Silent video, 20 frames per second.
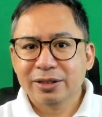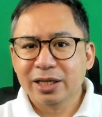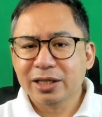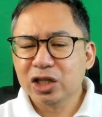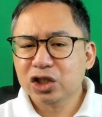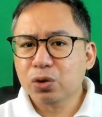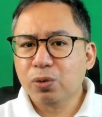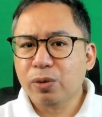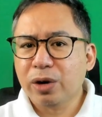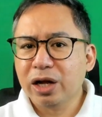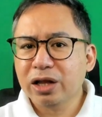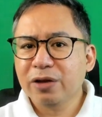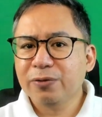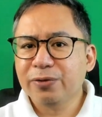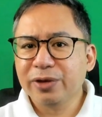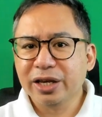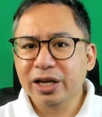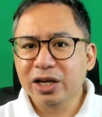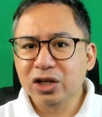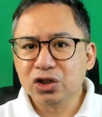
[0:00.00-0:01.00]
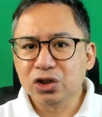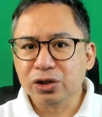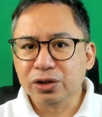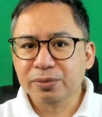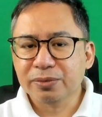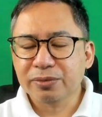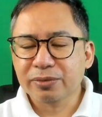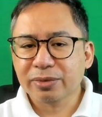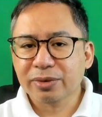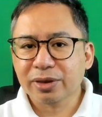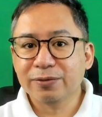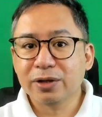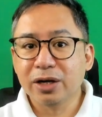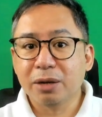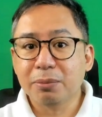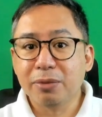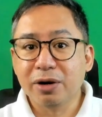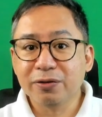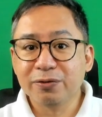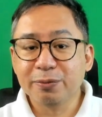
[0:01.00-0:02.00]
The disqualification of
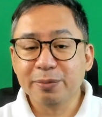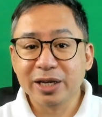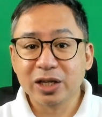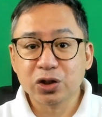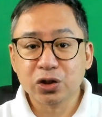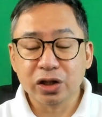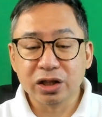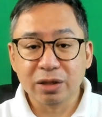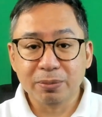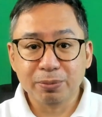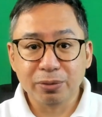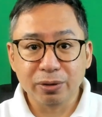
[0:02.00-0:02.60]
the above-mentioned